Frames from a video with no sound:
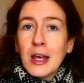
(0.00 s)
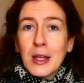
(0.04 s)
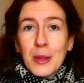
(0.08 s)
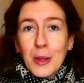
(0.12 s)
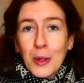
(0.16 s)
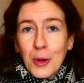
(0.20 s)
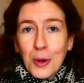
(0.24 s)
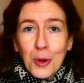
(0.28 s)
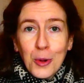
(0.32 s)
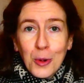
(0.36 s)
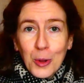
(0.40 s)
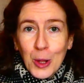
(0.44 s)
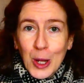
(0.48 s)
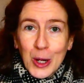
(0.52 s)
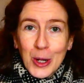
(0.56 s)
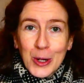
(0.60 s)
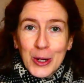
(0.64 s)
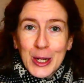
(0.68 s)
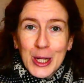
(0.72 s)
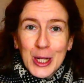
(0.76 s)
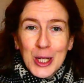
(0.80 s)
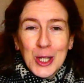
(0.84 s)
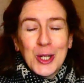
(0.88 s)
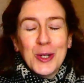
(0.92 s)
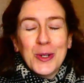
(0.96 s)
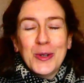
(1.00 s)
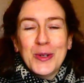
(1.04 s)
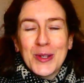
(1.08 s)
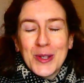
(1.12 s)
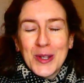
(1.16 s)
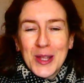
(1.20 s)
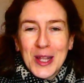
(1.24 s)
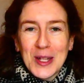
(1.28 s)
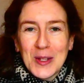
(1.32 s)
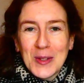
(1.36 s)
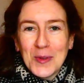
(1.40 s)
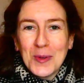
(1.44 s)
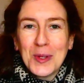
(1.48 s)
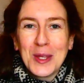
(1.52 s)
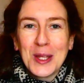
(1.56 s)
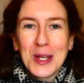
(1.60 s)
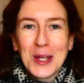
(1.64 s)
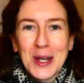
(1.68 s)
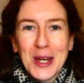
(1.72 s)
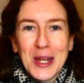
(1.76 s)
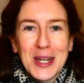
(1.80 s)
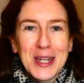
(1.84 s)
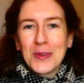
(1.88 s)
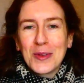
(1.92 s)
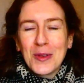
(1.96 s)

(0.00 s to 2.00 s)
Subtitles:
There are no longer issues, so that's really good.